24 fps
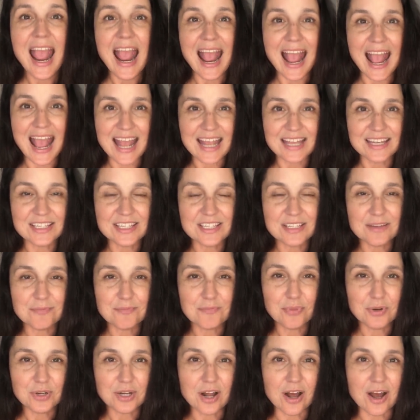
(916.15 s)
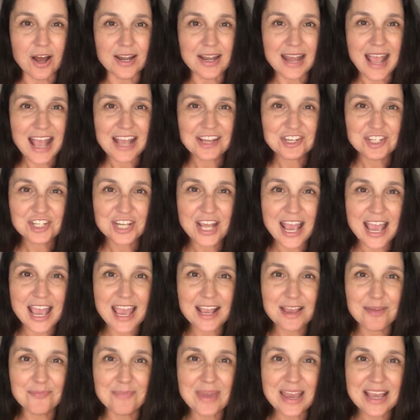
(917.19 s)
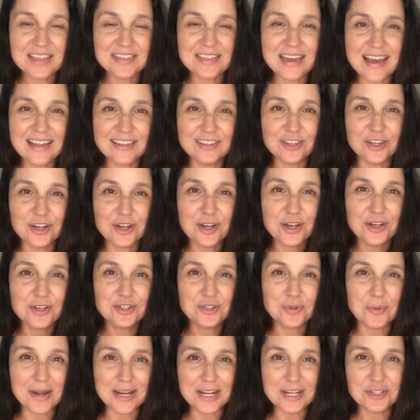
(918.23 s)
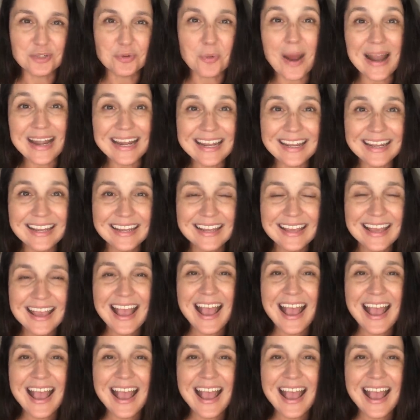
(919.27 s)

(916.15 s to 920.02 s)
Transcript: and put on hashtag MakeThatLook2020,